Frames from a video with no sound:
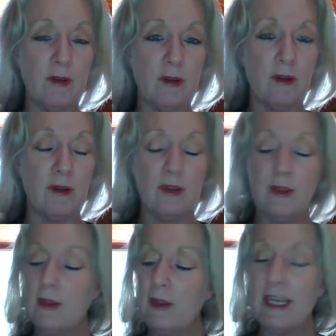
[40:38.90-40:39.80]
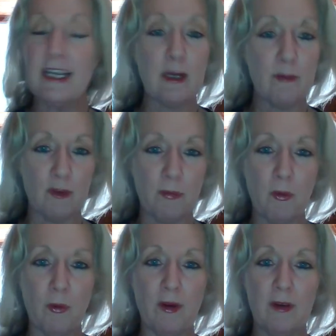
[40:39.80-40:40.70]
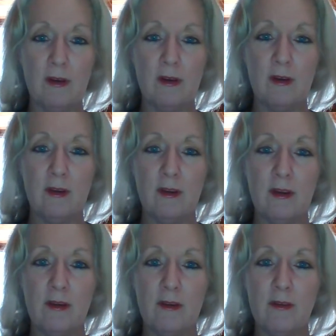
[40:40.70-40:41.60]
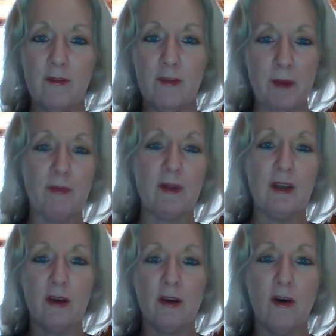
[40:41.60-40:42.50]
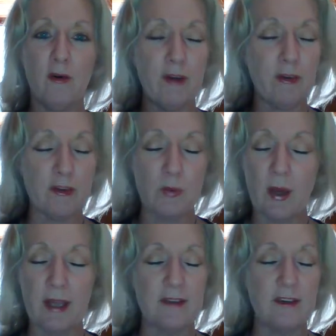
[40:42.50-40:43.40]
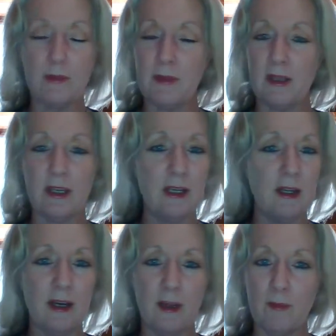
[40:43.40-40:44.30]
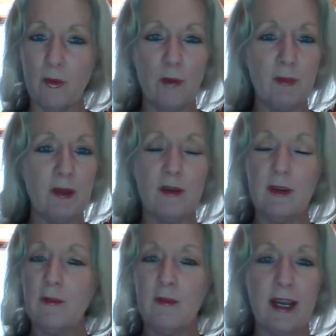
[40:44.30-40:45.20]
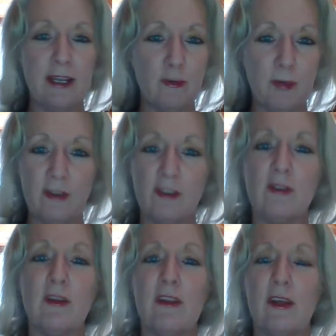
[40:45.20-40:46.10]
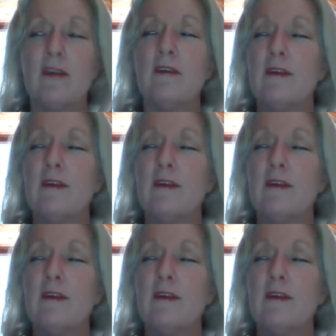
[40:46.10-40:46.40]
uh, income support for people in a whole various ways disability, unemployment, age pension, I think.